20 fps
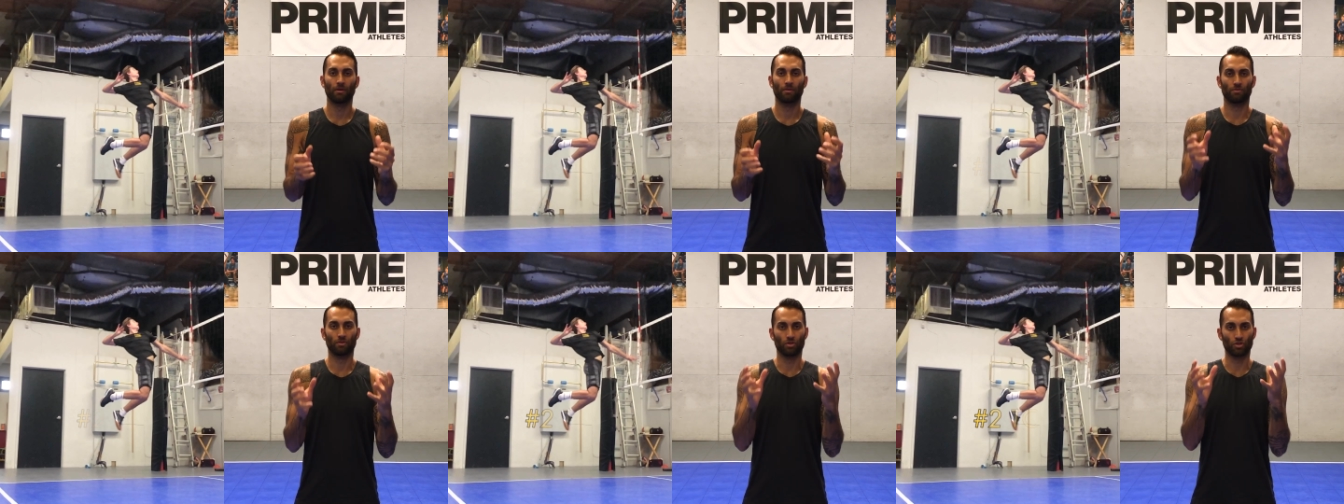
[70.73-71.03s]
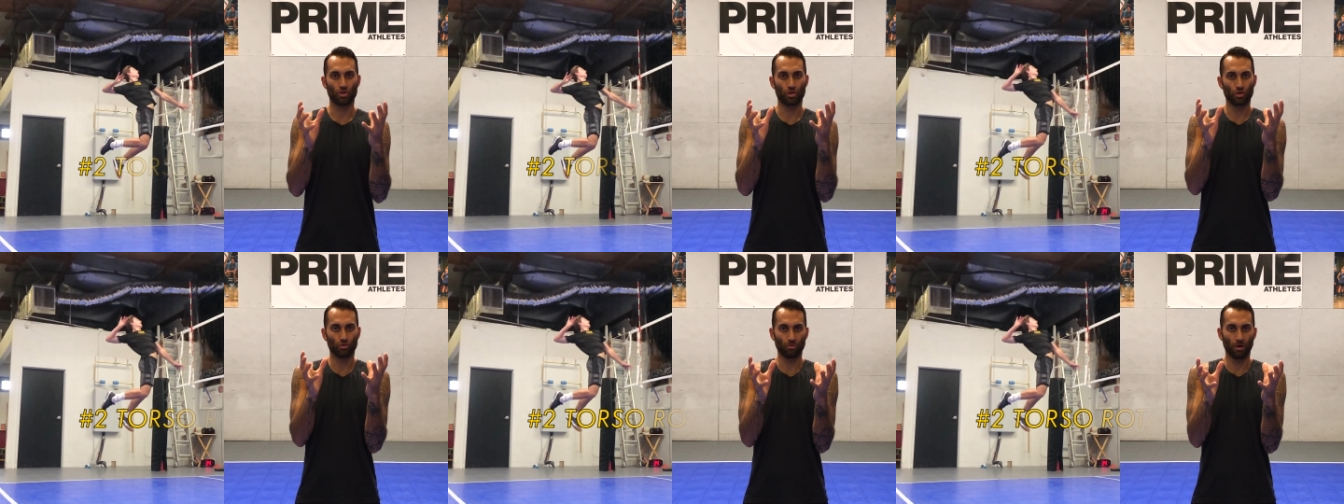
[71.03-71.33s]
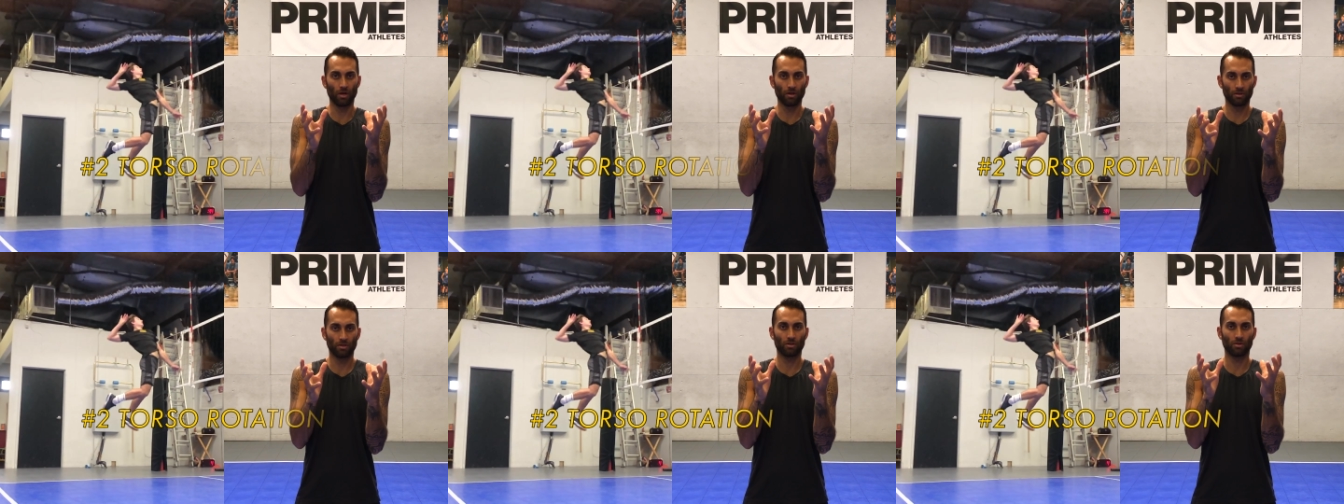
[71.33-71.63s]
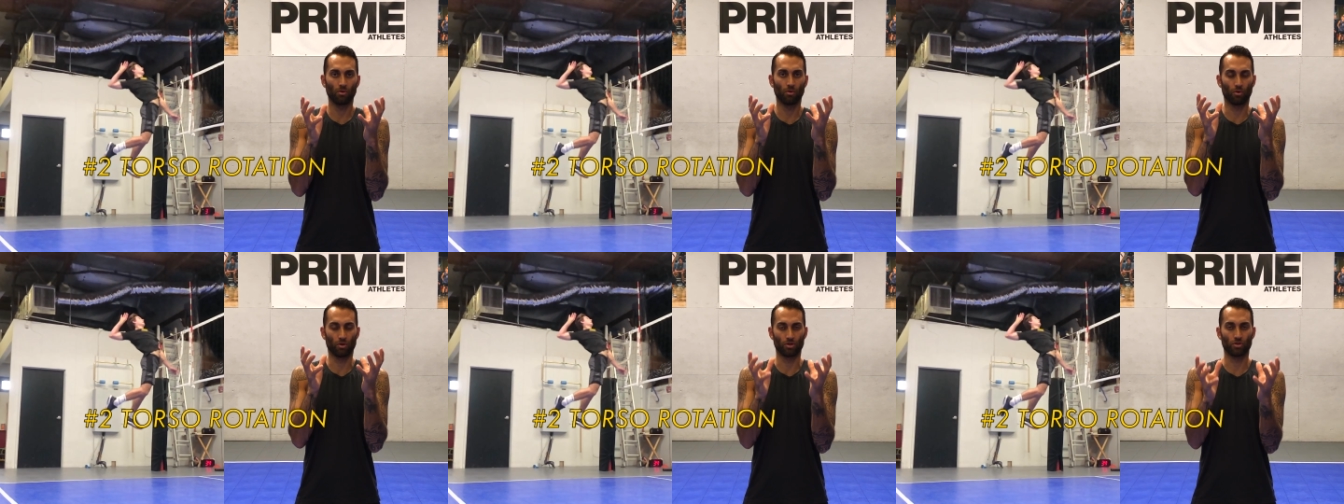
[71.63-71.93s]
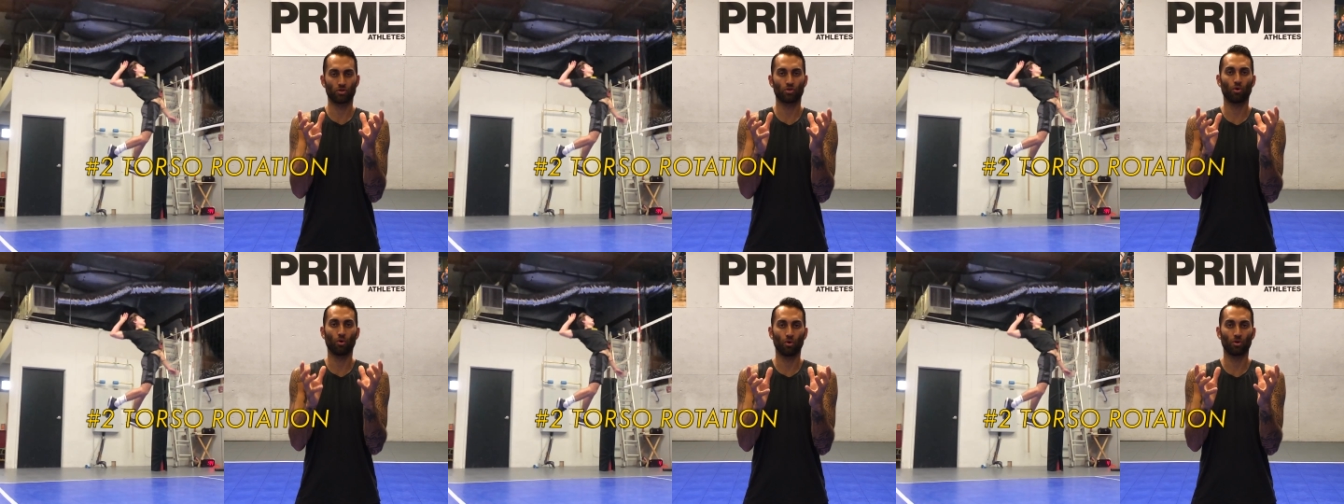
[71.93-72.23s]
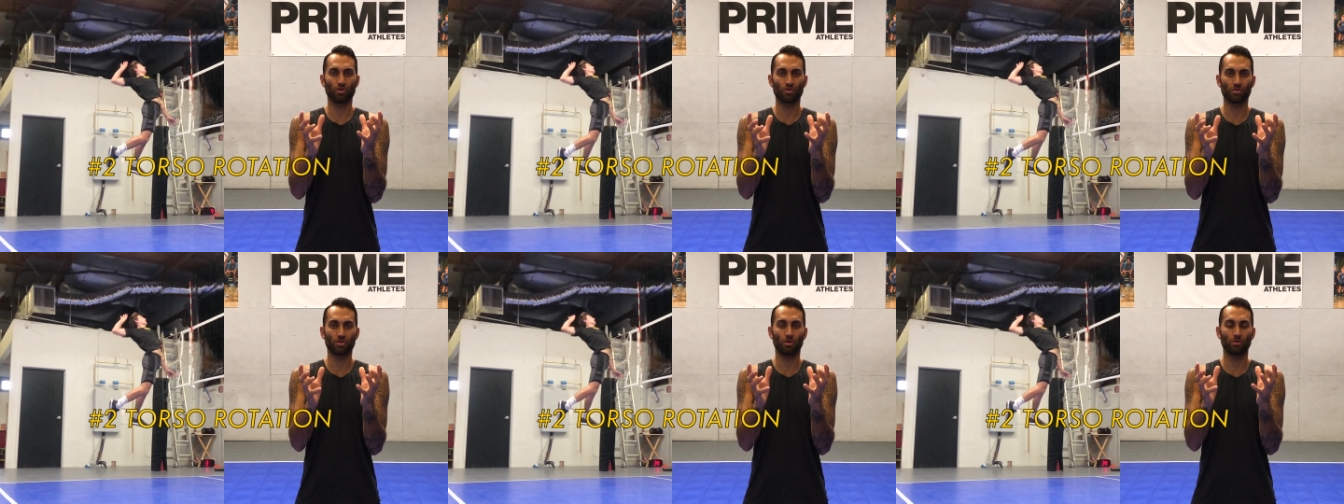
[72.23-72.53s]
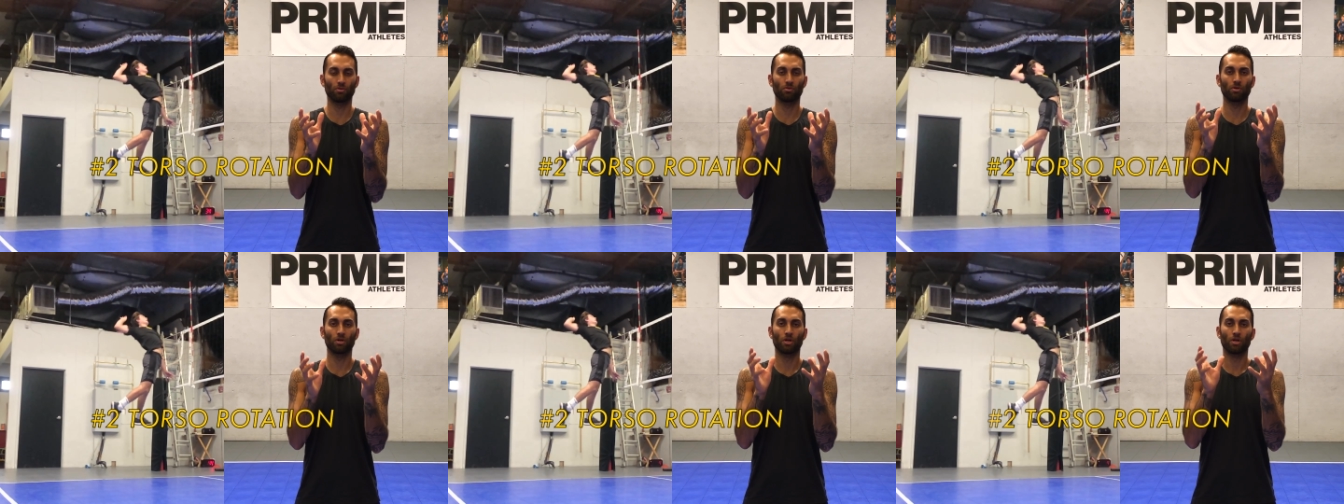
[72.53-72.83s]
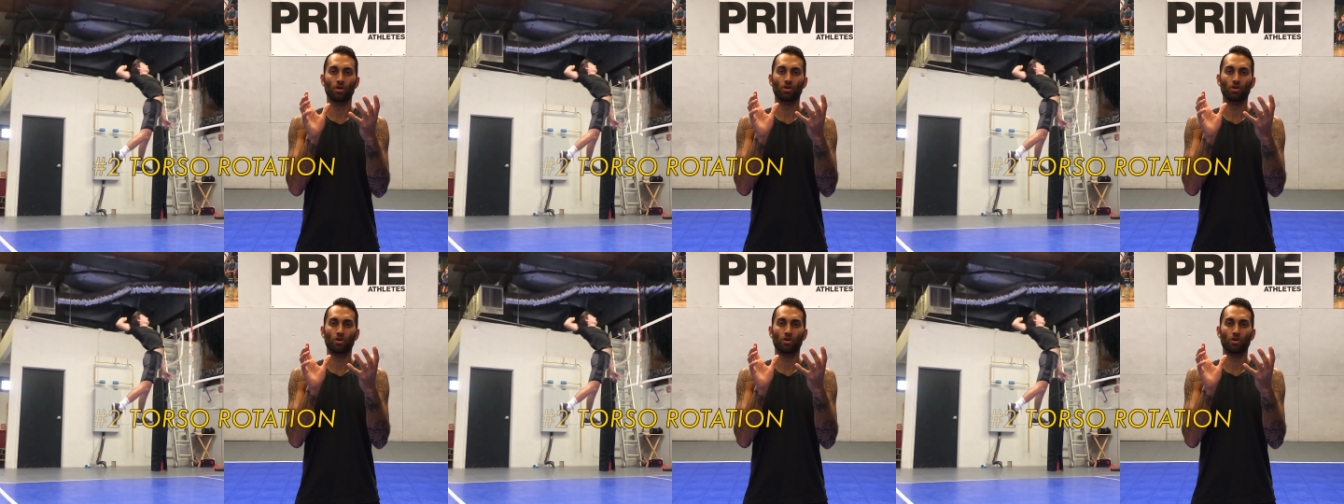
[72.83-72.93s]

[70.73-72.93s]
The trunk or torso